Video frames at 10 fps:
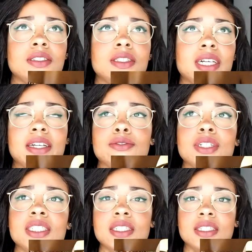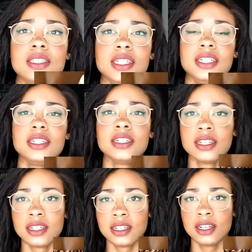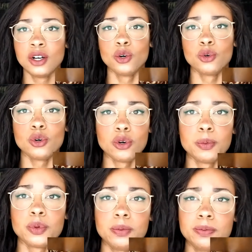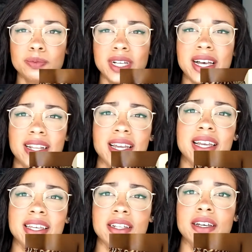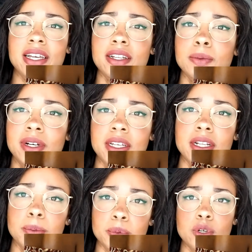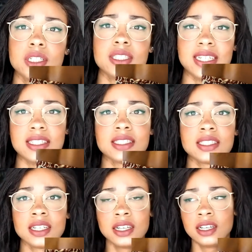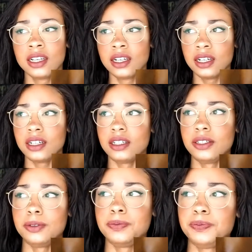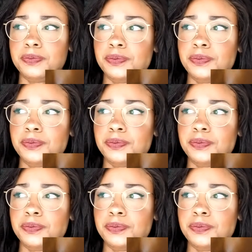like recently or or like in a in a in a process um